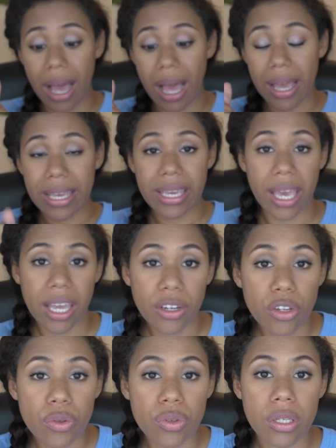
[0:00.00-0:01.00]
I
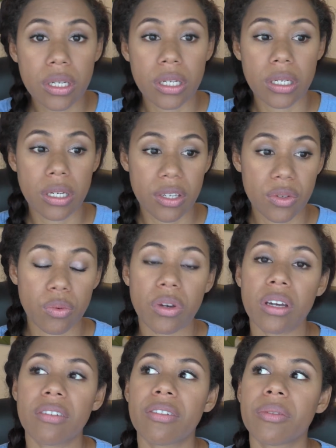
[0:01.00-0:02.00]
can use it. It does
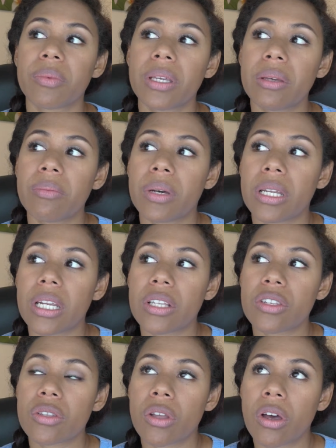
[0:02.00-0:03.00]
work for me, but
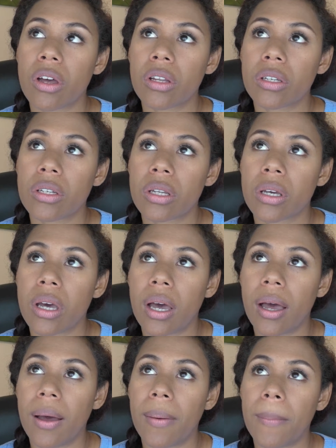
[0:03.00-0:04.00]
it's not
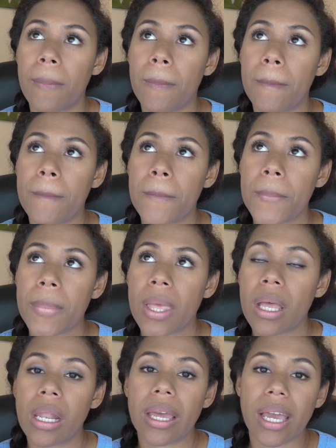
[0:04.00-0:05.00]

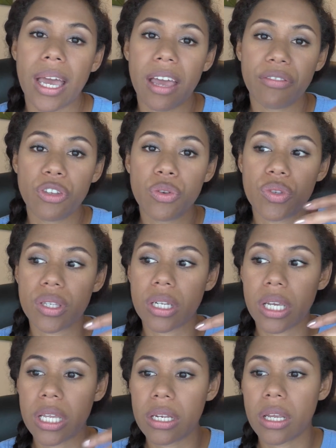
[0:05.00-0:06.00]
like I have to use
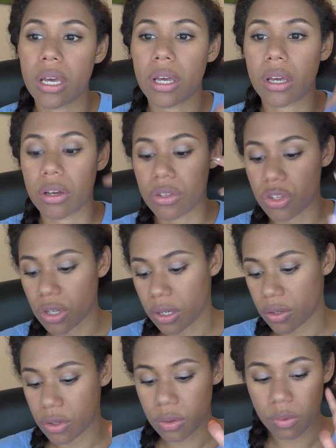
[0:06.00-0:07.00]
it in
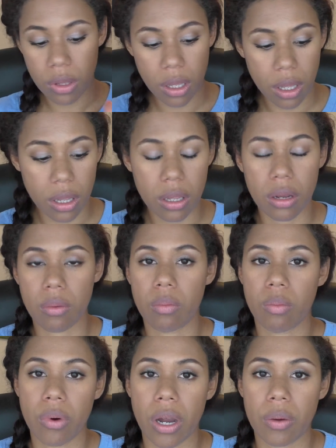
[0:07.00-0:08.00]
conjunction with other
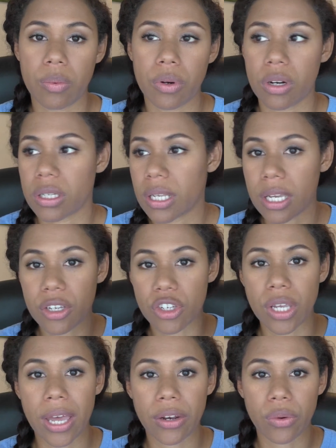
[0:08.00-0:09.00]
brow products, like a
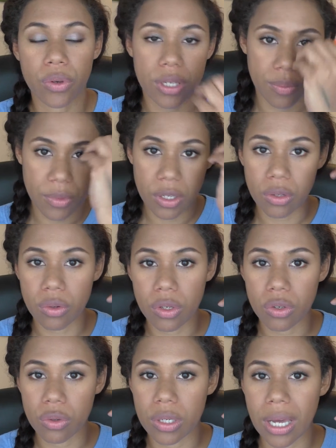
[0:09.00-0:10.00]
shadow or something
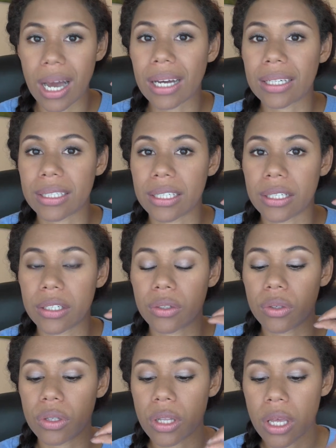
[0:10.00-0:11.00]
to darken it
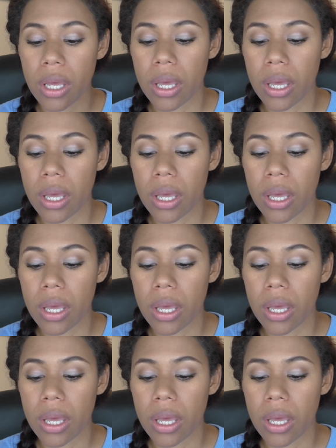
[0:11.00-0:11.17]
and all.